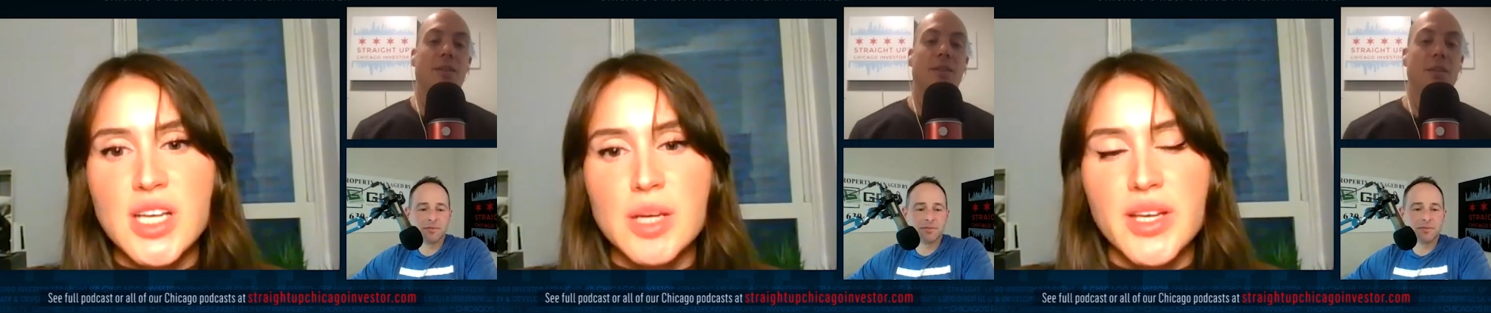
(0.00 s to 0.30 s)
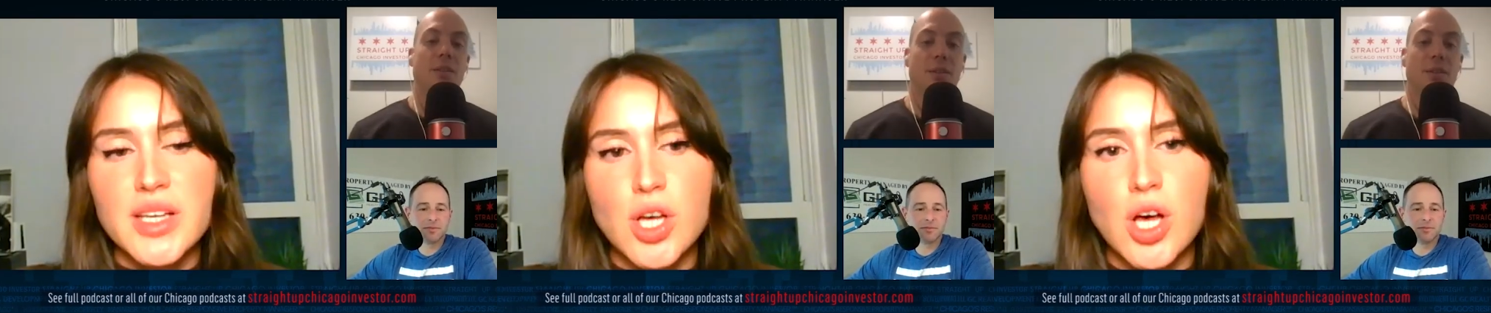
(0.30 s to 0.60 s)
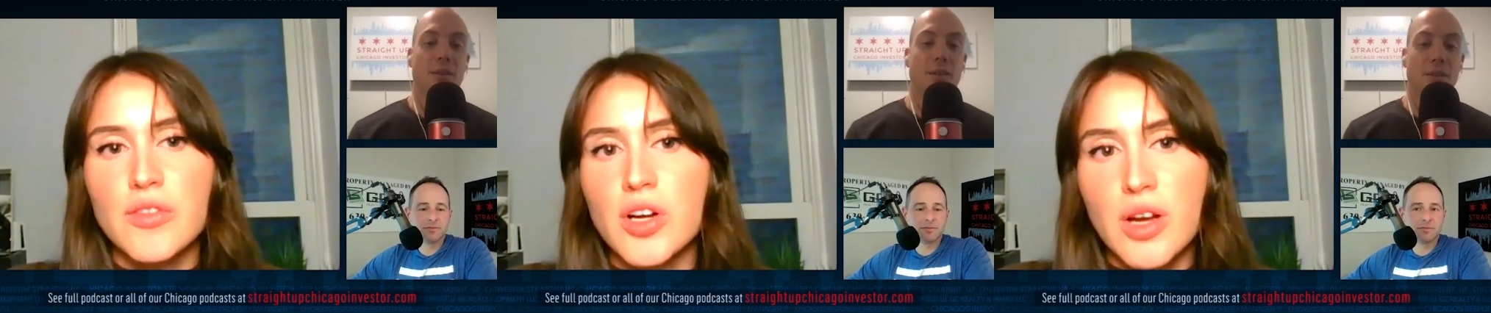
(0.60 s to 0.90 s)
Speaker 1: have done because
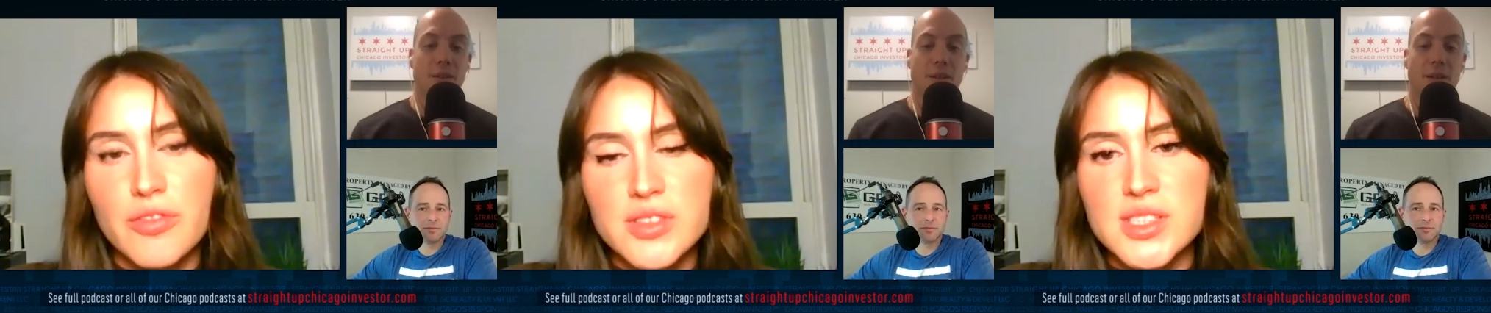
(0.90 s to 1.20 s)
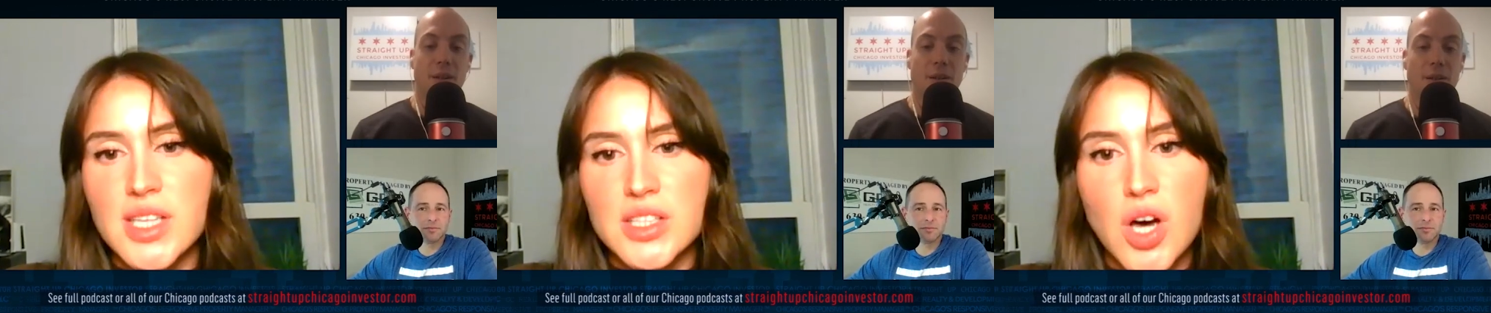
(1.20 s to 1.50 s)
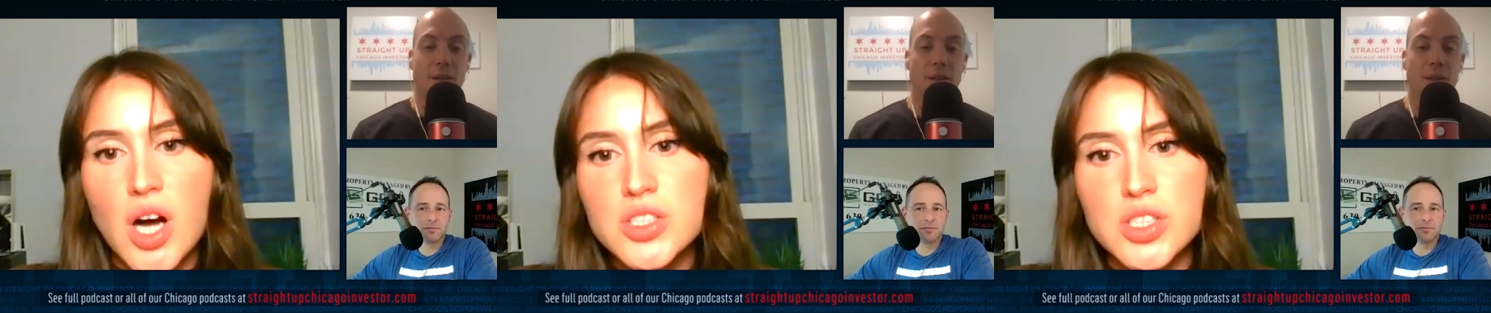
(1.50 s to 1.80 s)
all of her references I
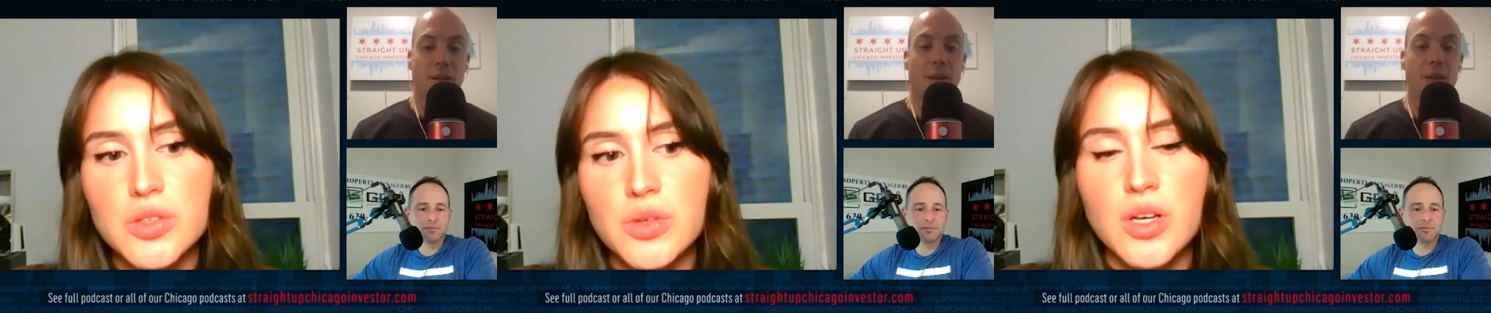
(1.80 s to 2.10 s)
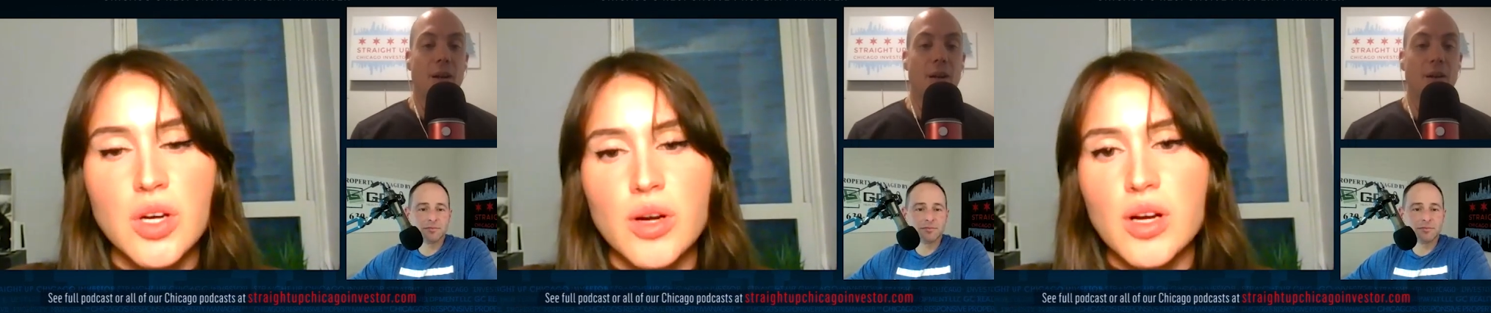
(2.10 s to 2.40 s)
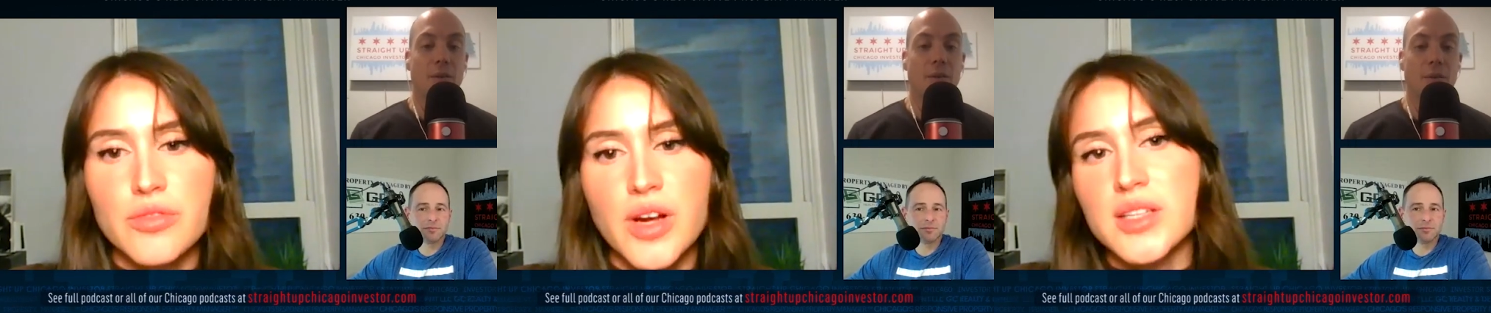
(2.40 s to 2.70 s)
talked to were
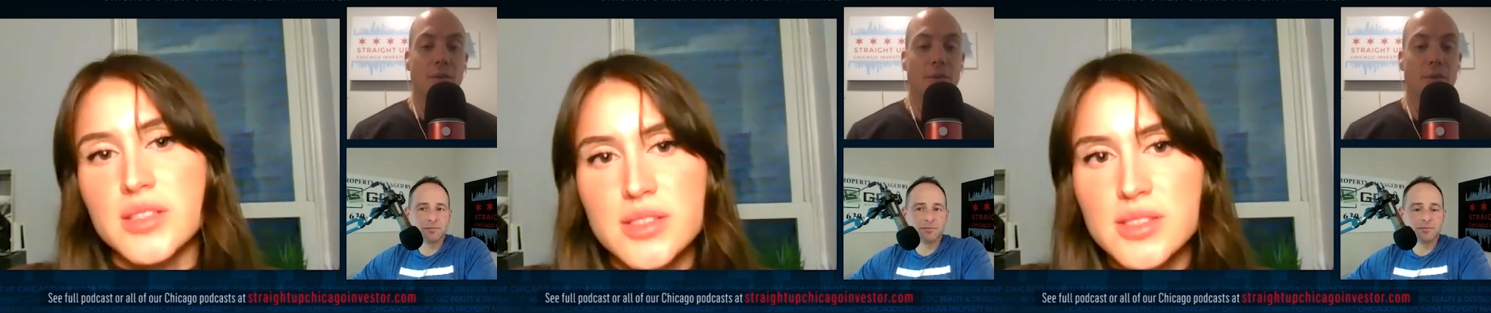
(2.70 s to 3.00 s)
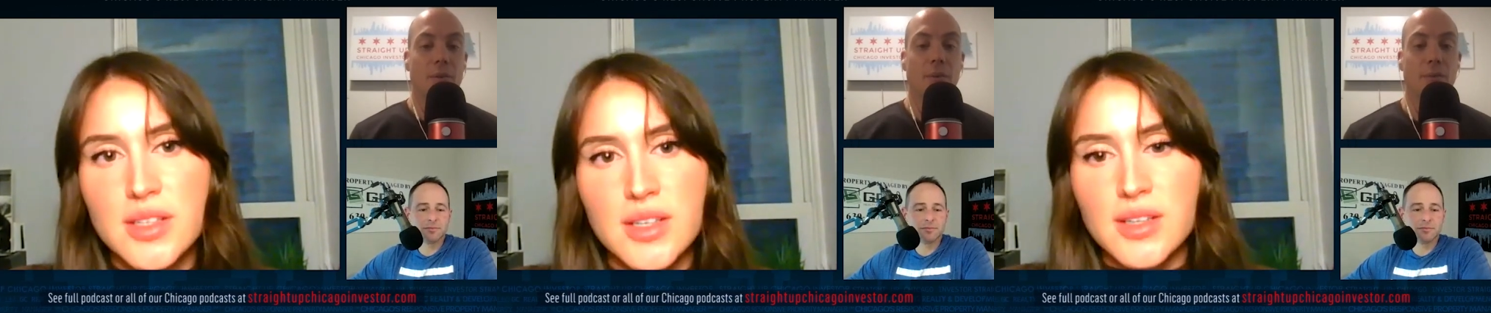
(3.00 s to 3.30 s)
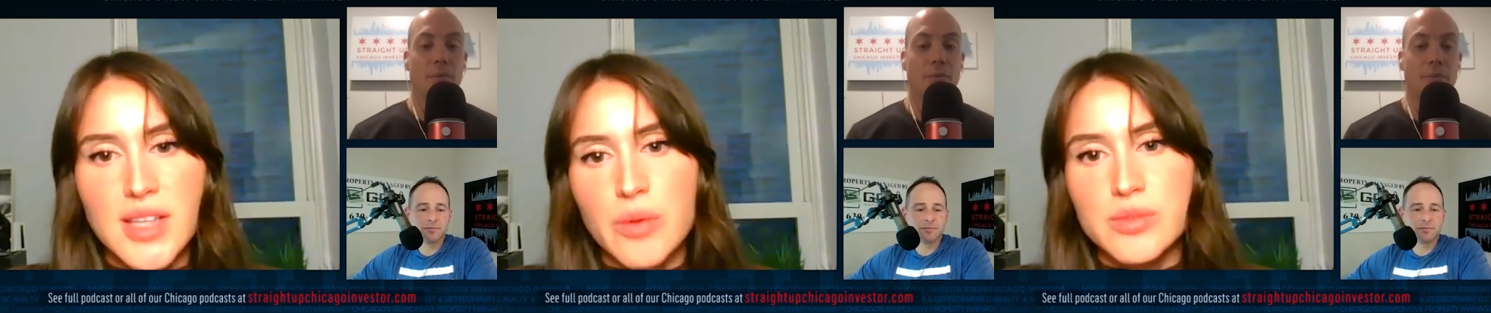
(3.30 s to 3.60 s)
her friends.
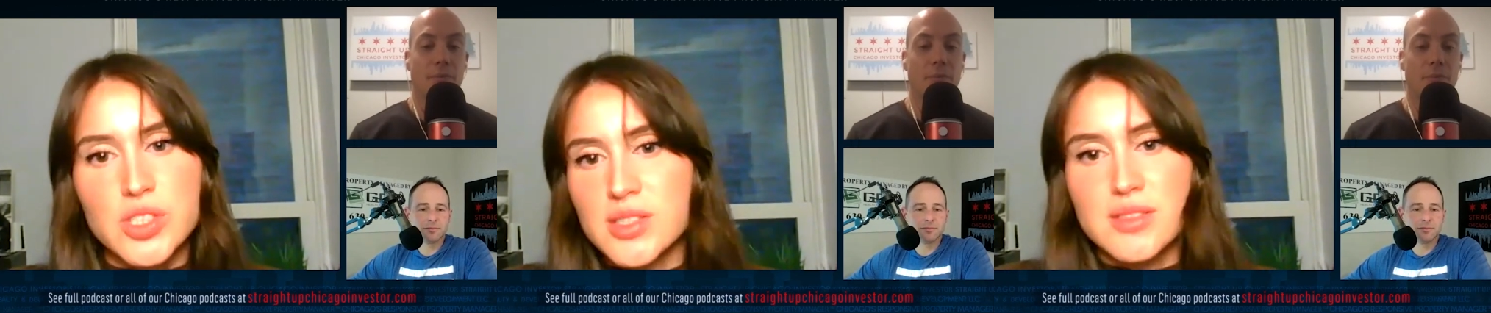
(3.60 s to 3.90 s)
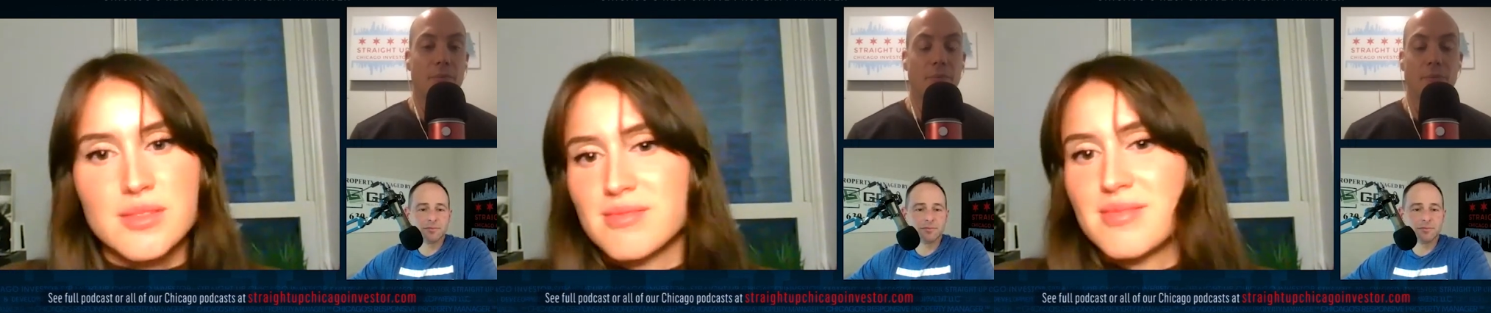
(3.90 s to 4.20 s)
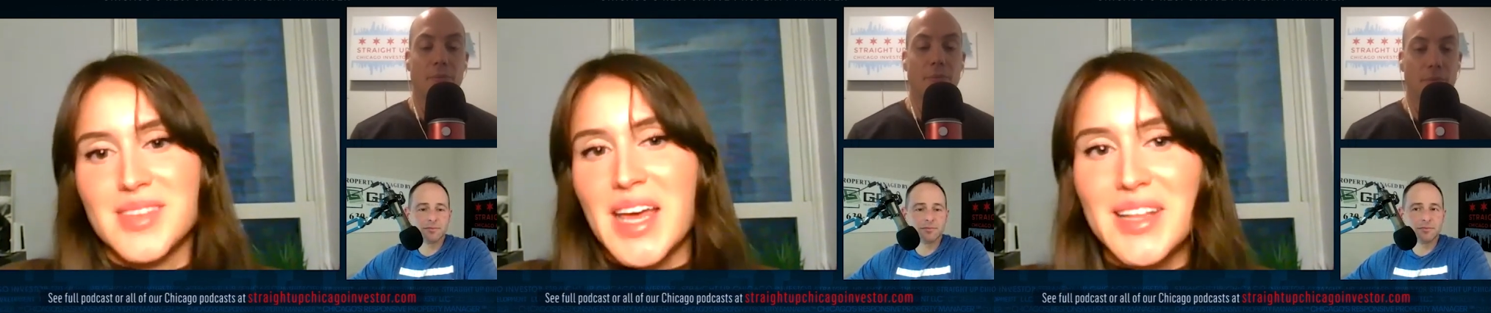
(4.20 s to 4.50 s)
They just,
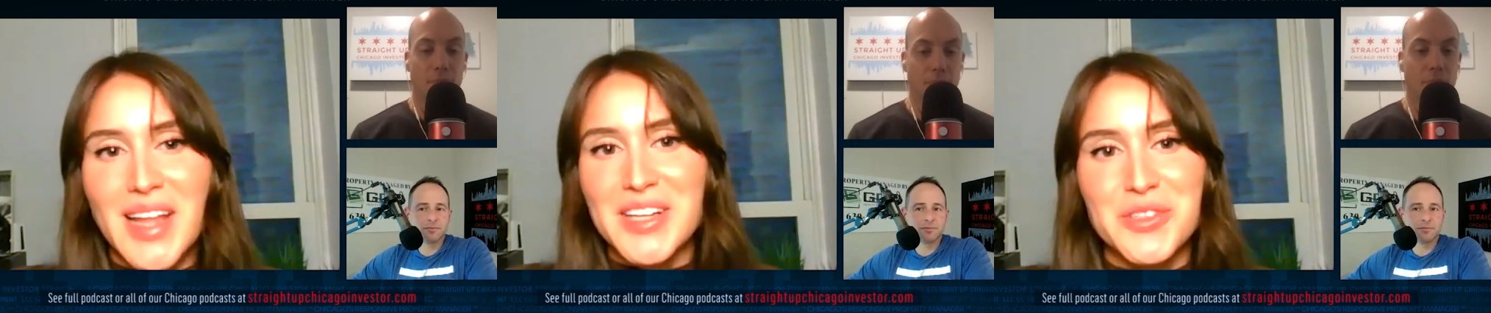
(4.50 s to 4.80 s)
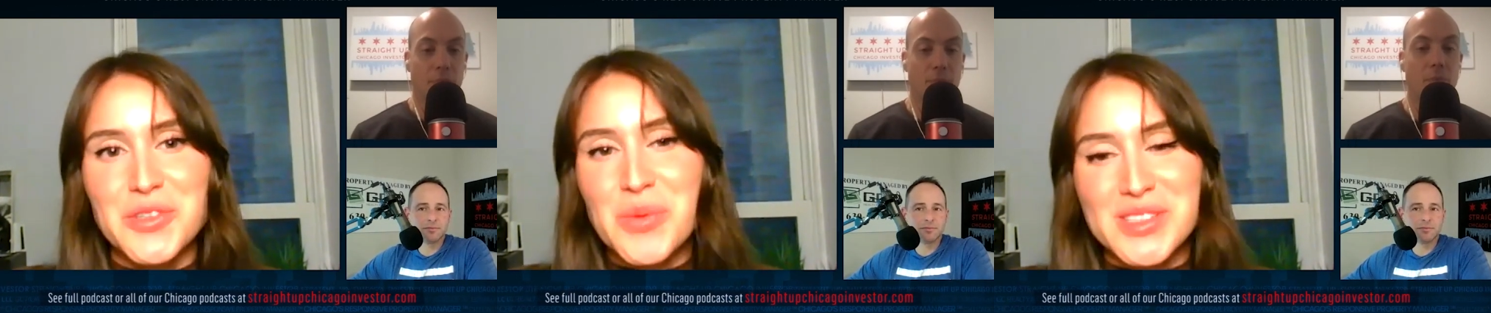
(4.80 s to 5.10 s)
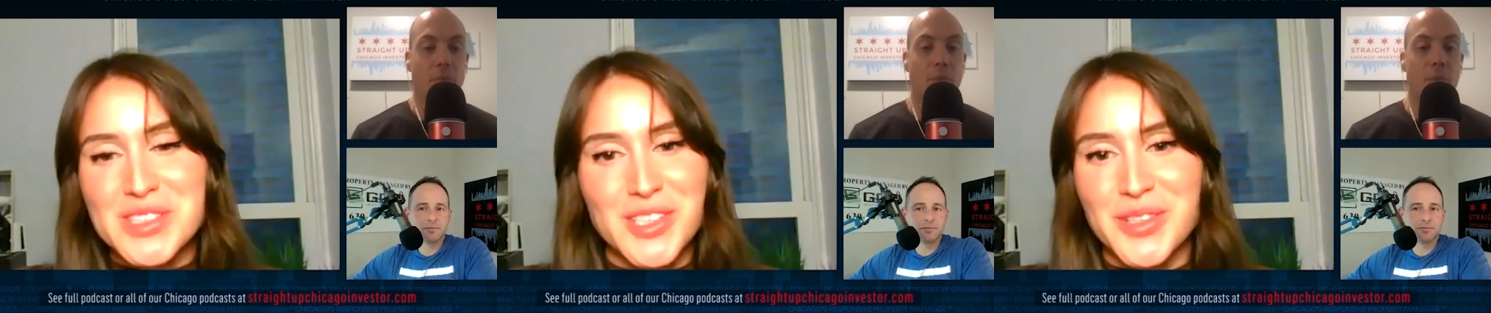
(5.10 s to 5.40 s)
they like knew
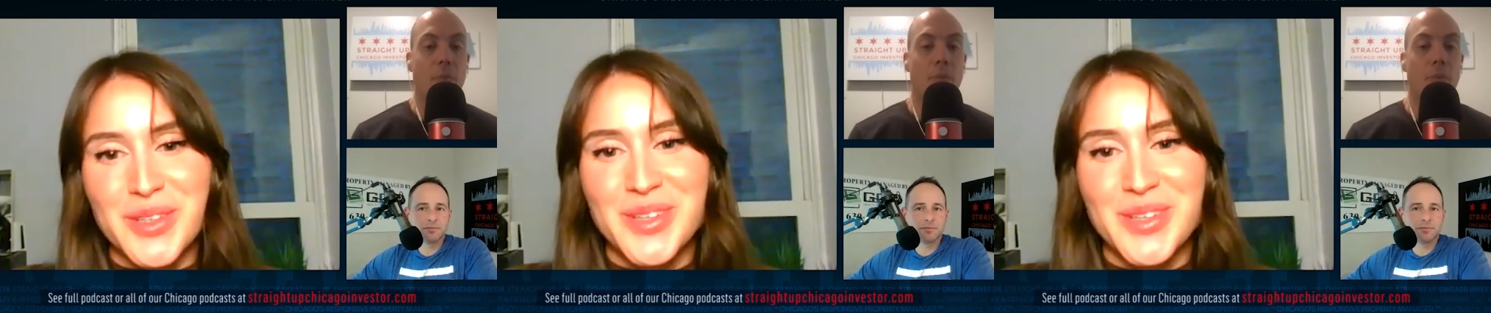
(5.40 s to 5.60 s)
what to do.